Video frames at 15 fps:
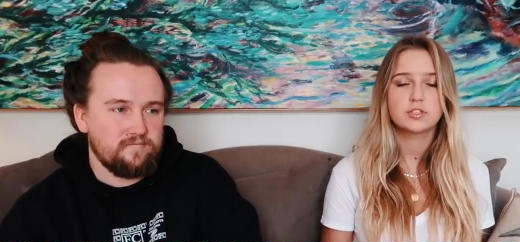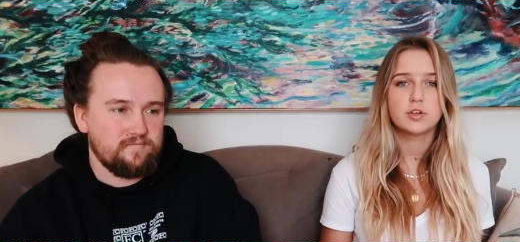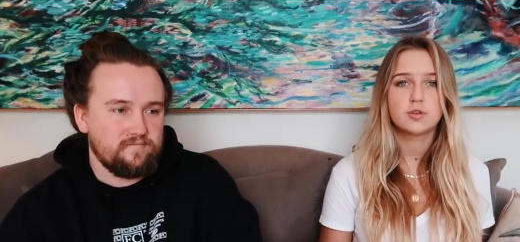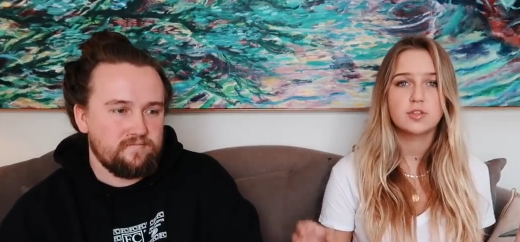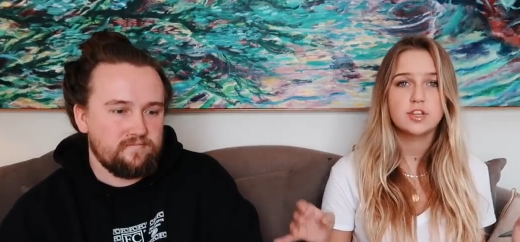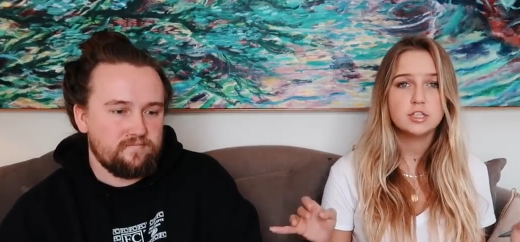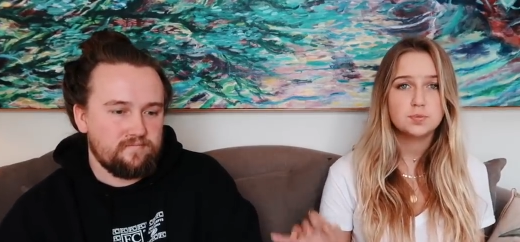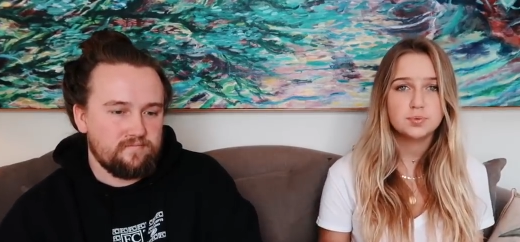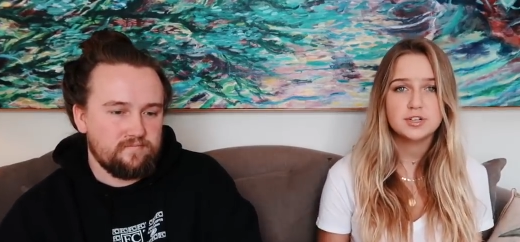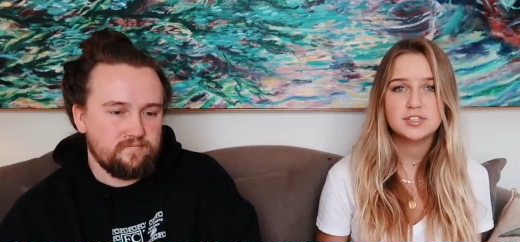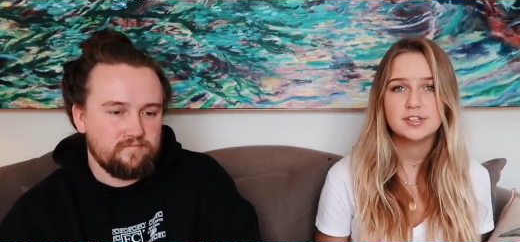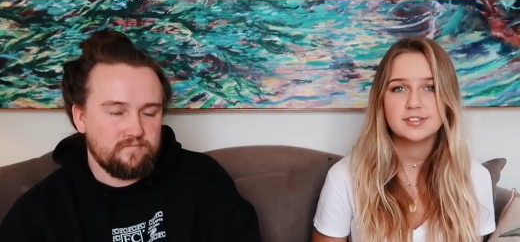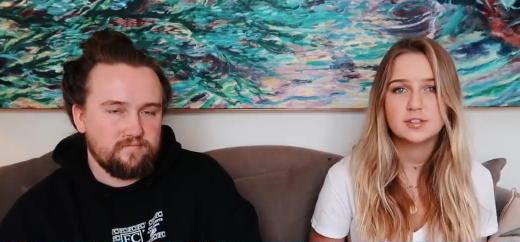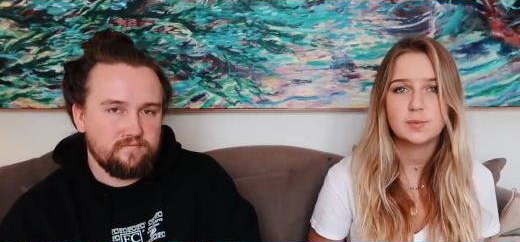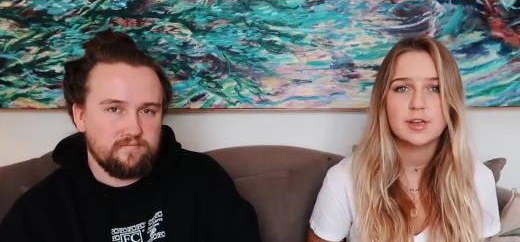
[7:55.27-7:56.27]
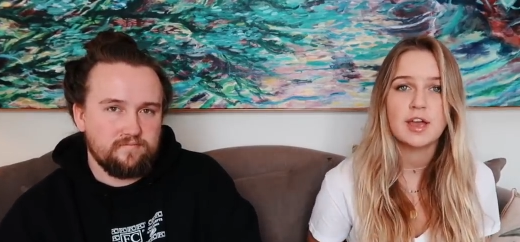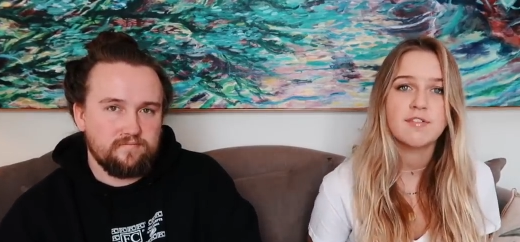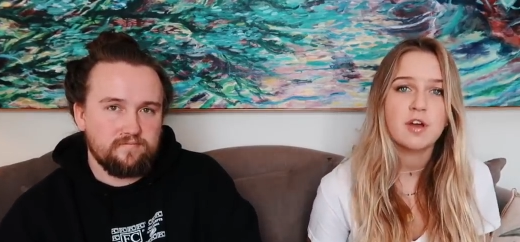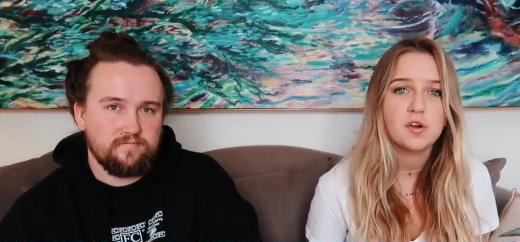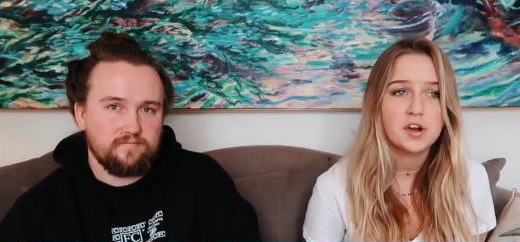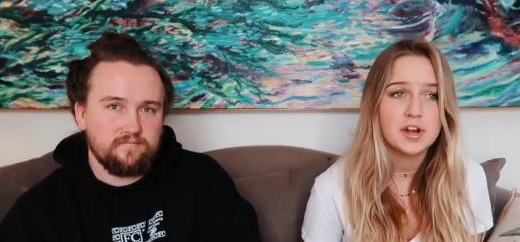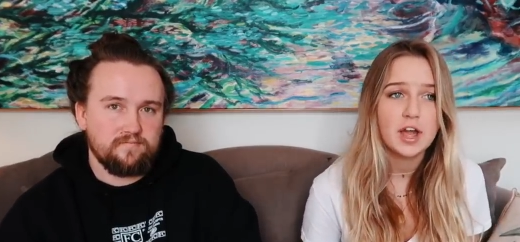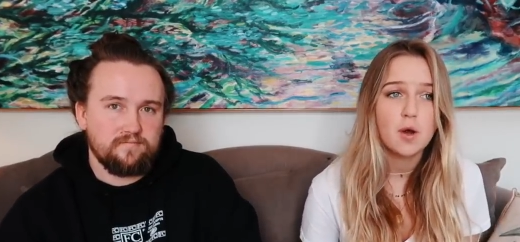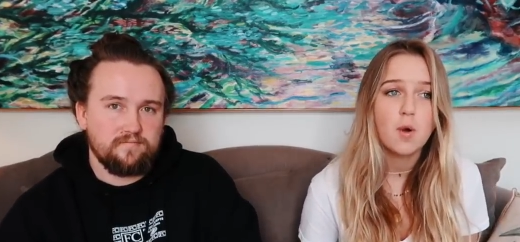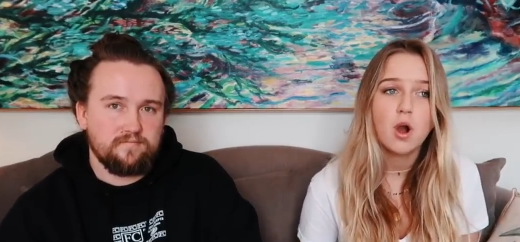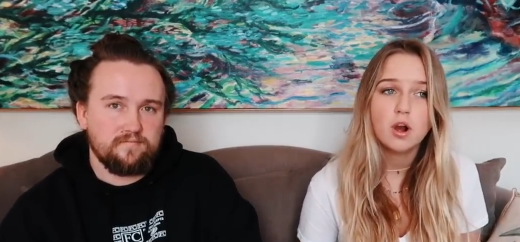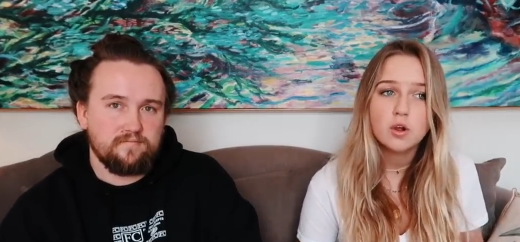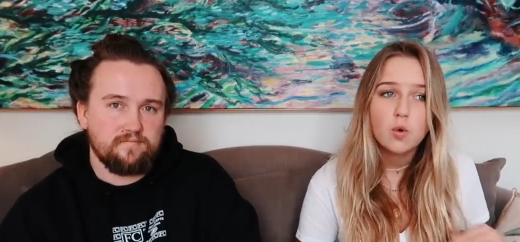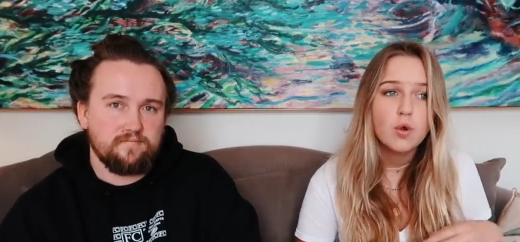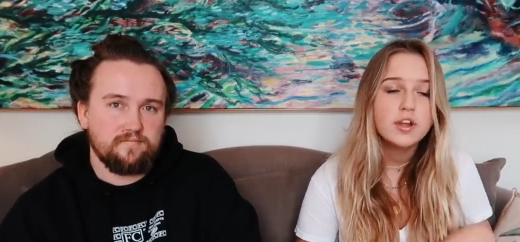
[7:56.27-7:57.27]
Speaker 1: So these presets that we have out right now
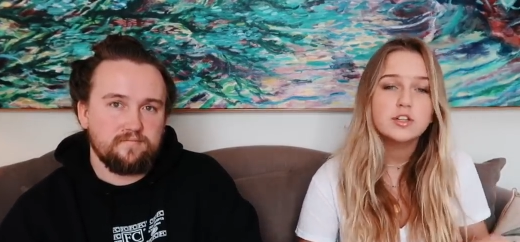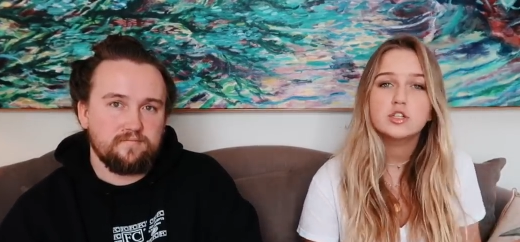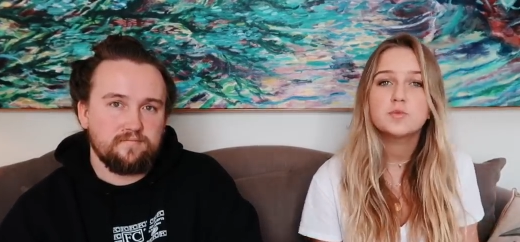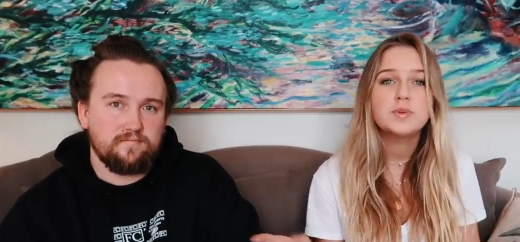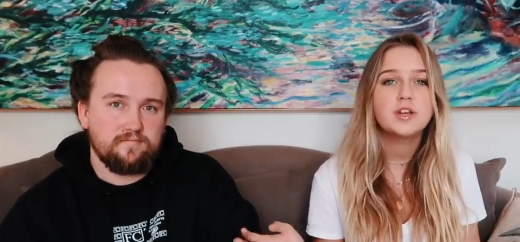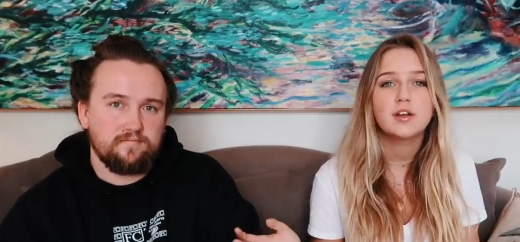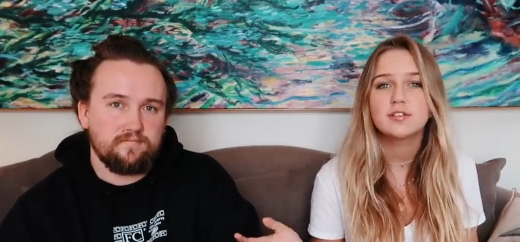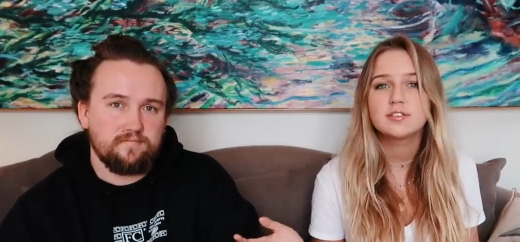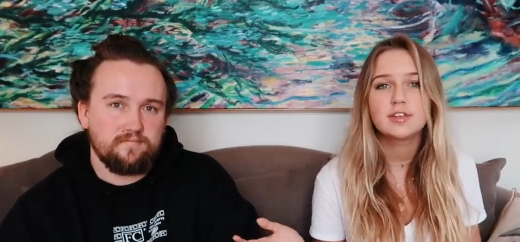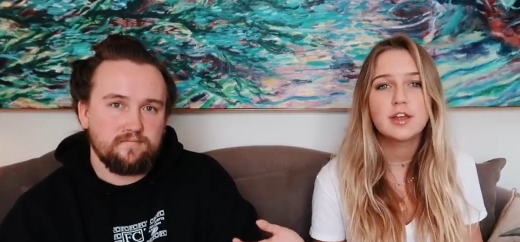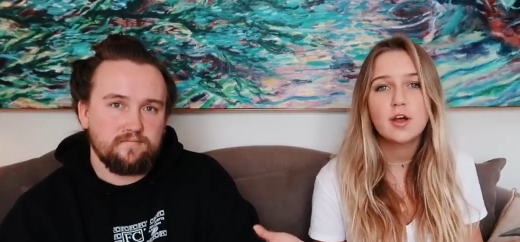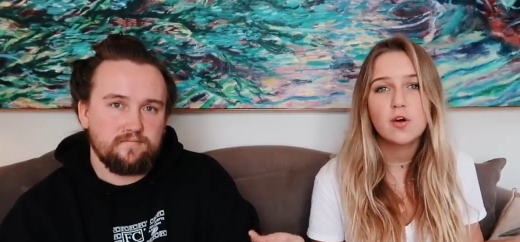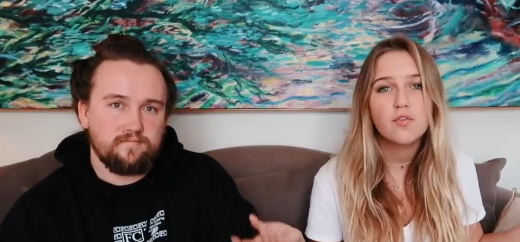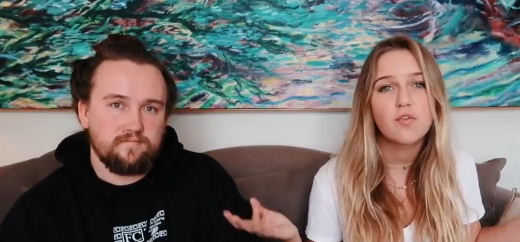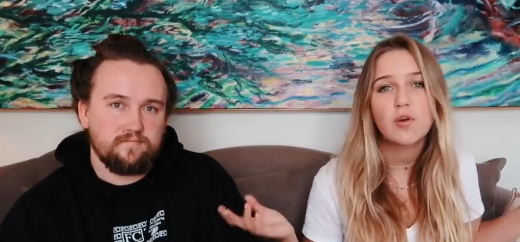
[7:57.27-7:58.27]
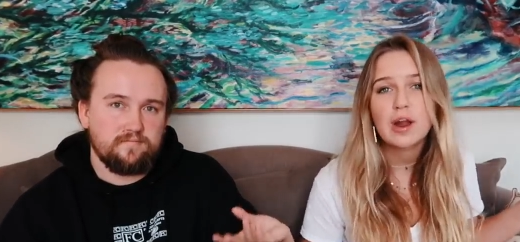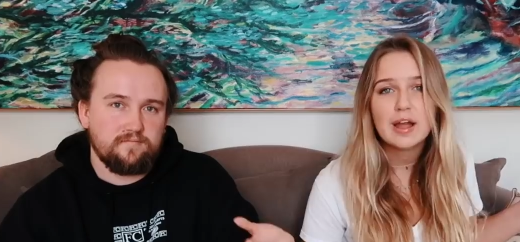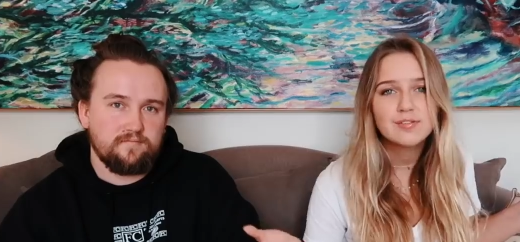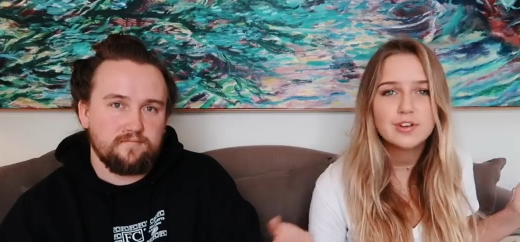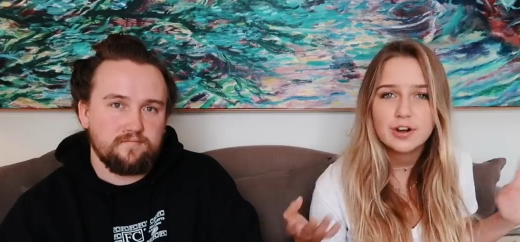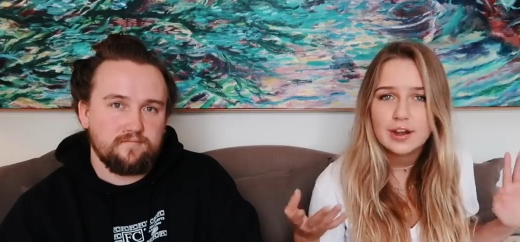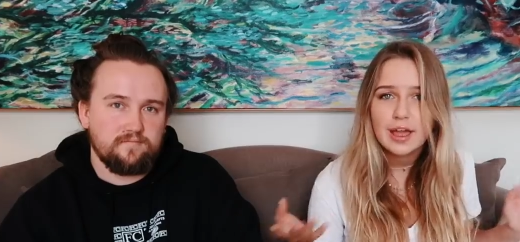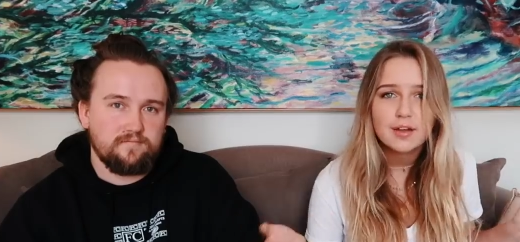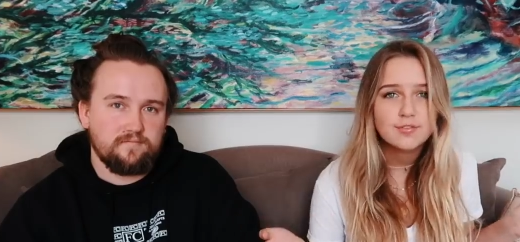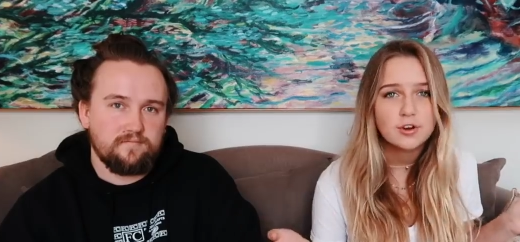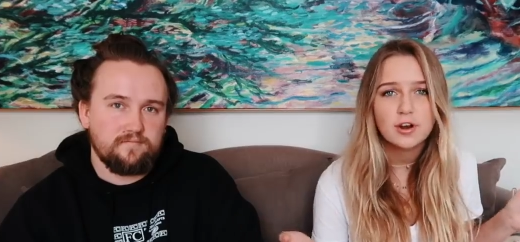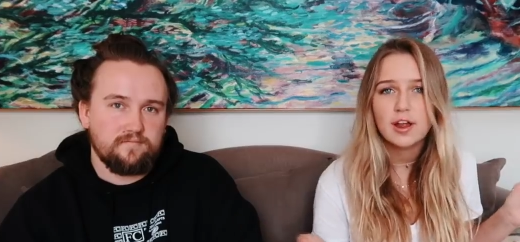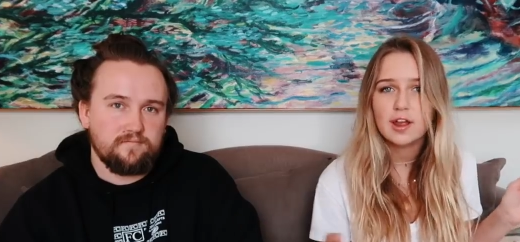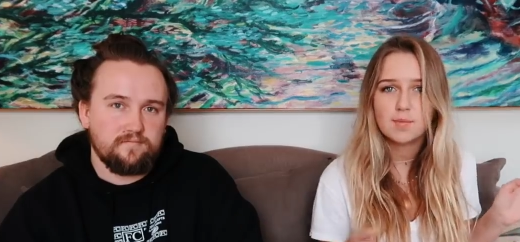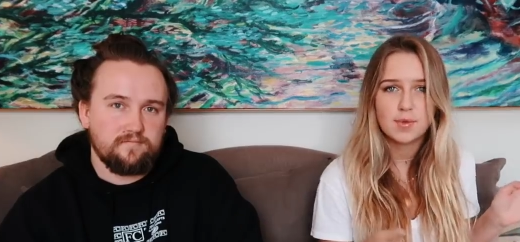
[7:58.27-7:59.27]
are going to be on sale forever and
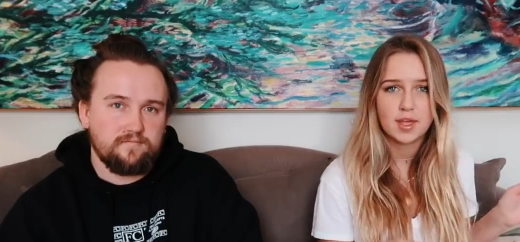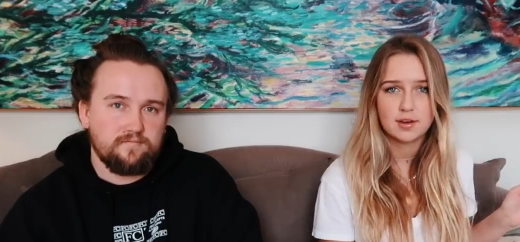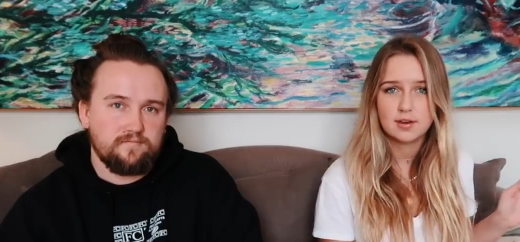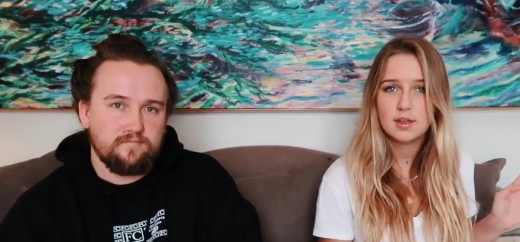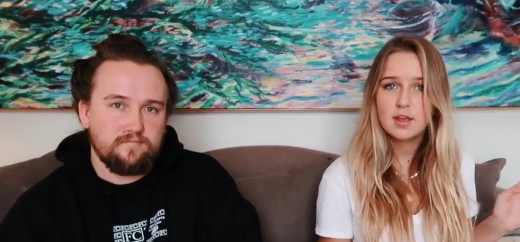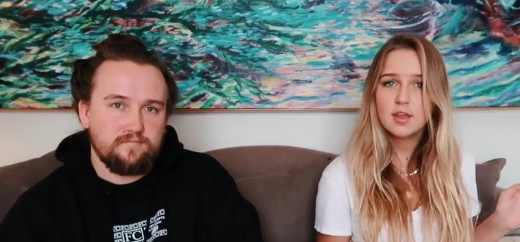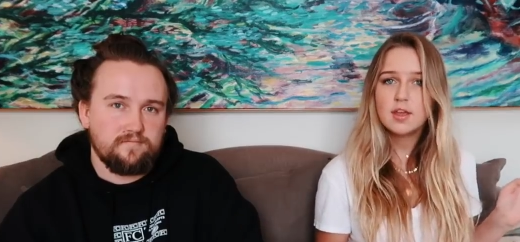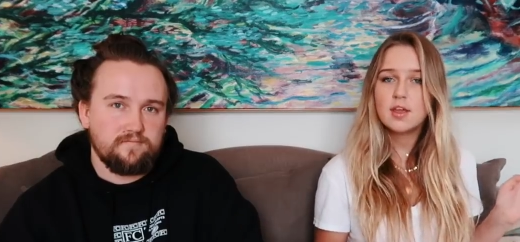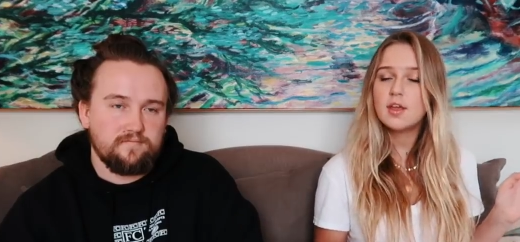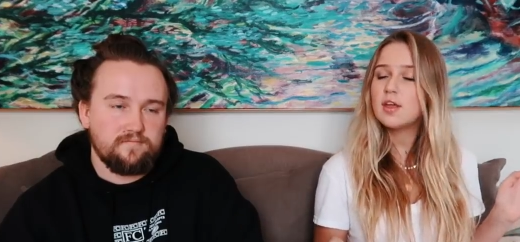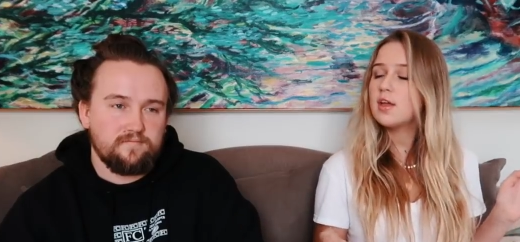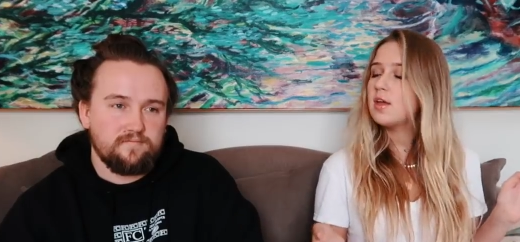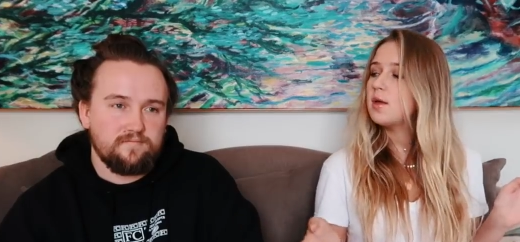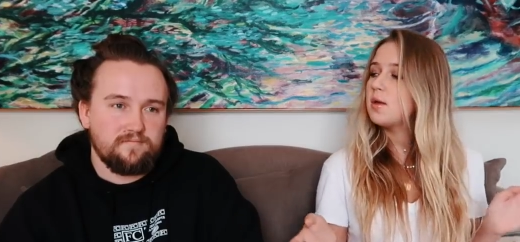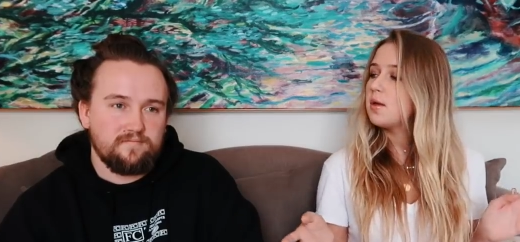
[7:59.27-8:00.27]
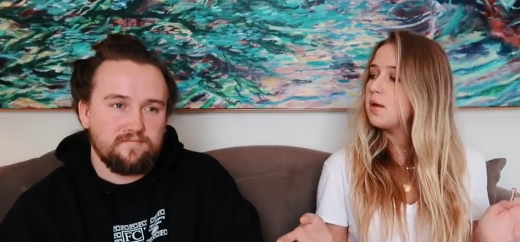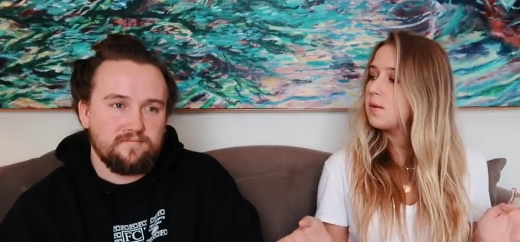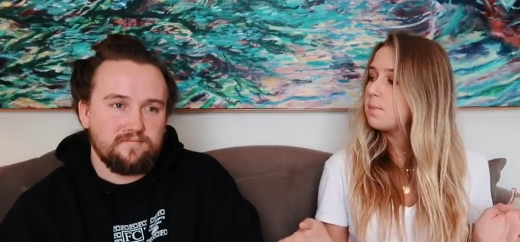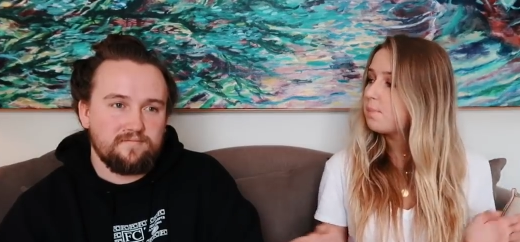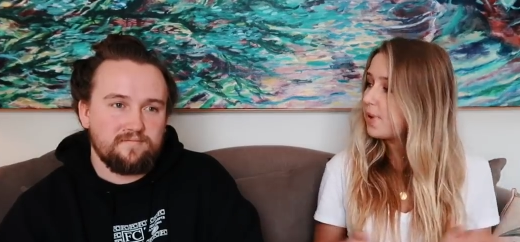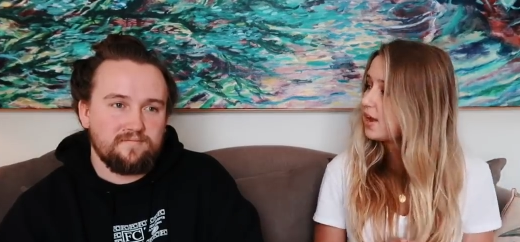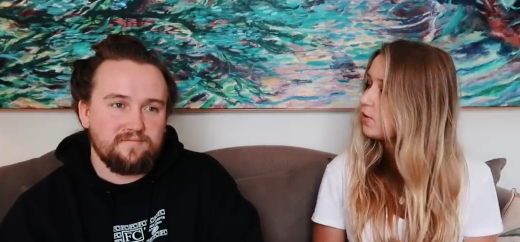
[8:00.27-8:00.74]
ever, amen.